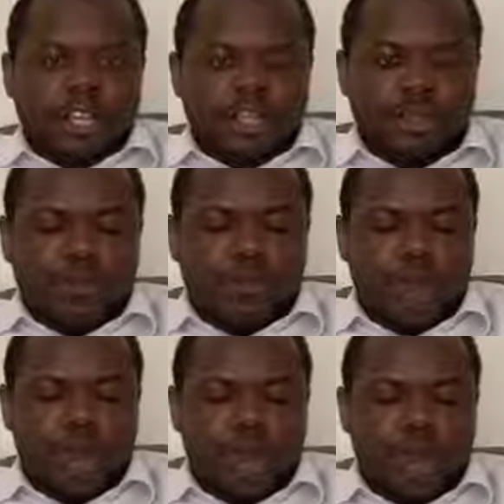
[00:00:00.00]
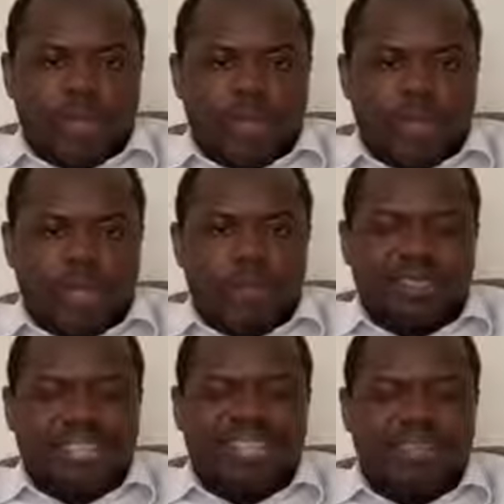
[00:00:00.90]
should fall under
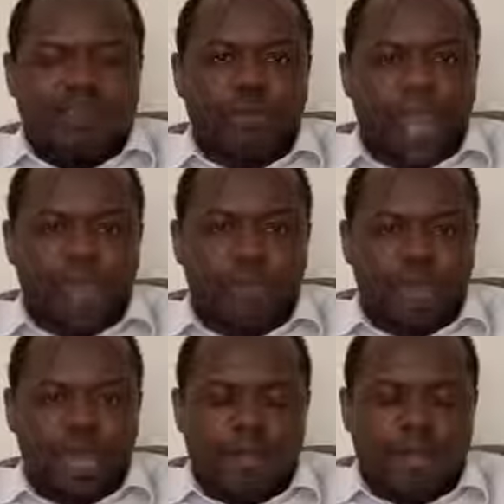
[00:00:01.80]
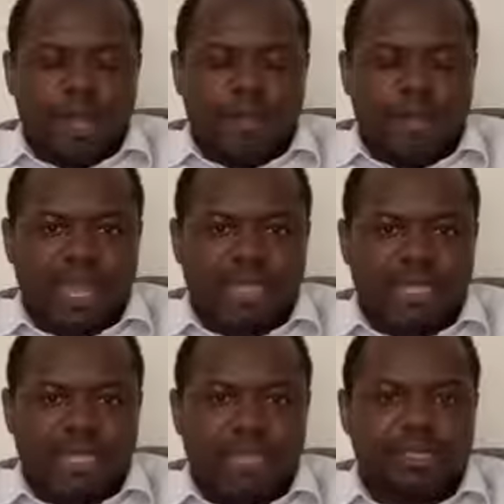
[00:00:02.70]
because he is the flag bearer of
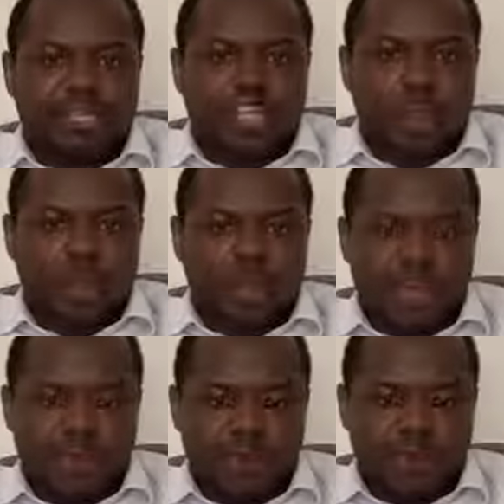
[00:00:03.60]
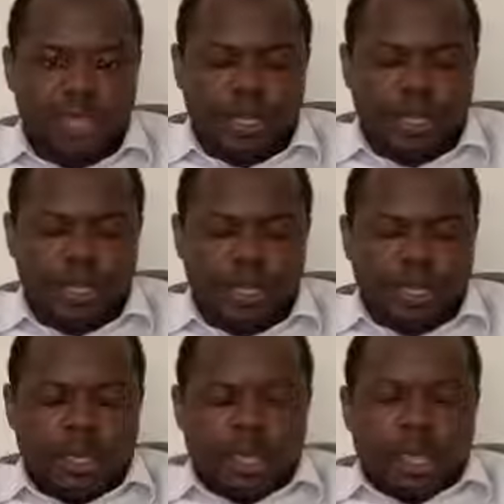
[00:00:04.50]
SCNC North America,
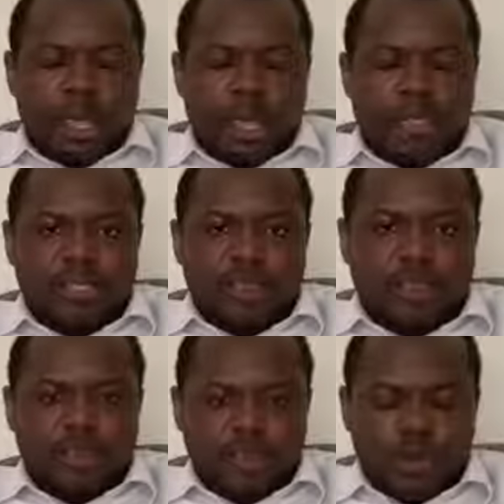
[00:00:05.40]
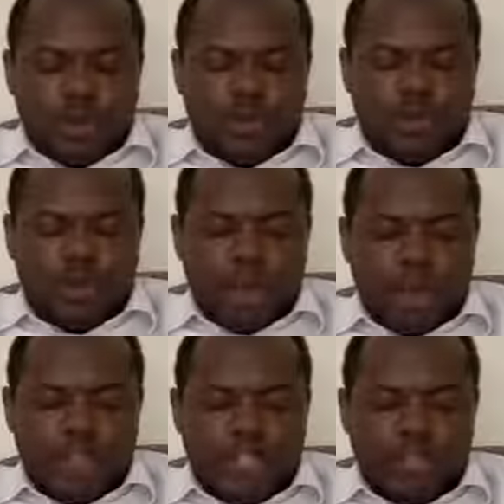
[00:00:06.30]
has broken
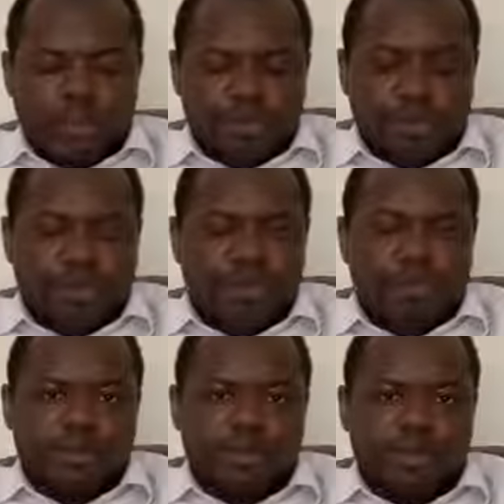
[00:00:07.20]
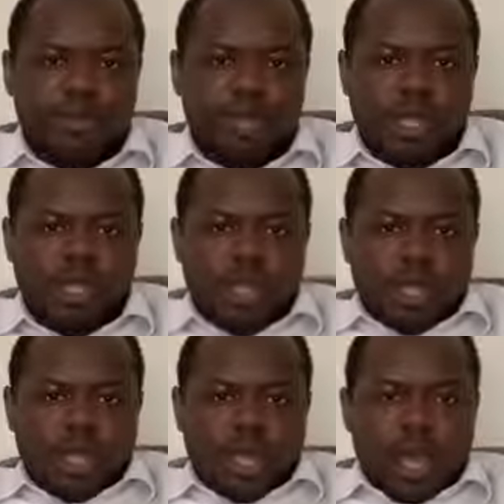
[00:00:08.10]
my spirit.
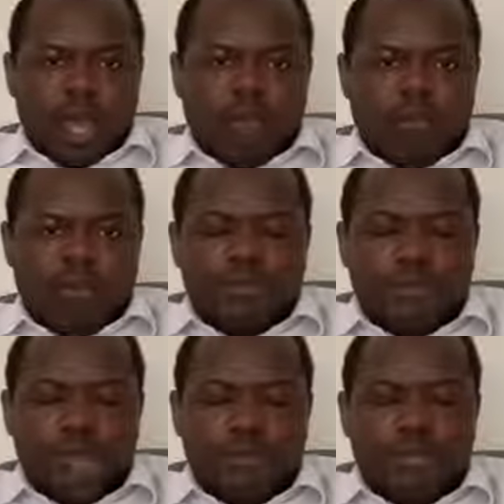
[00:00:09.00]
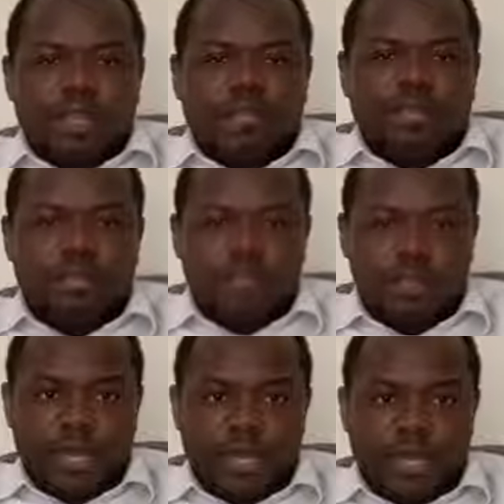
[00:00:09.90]
I am very,
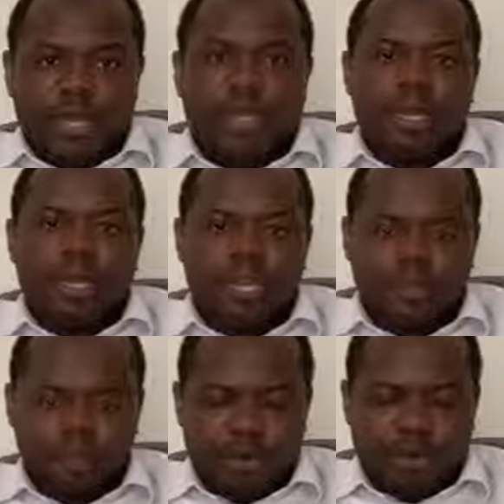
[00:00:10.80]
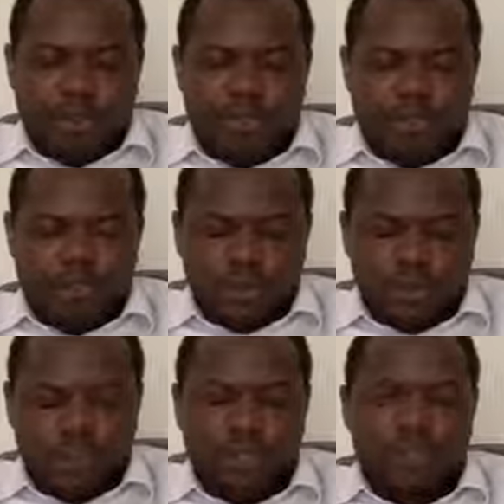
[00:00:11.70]
very embarrassed
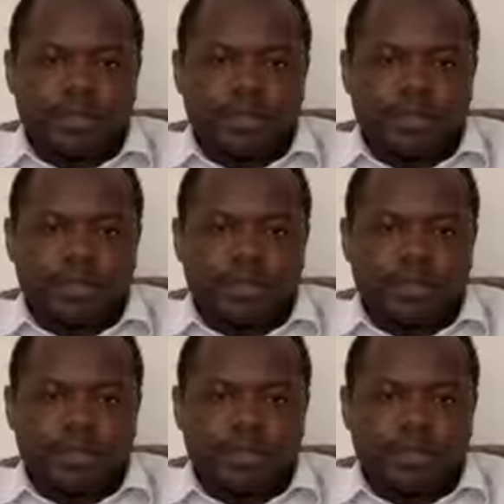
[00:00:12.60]
today.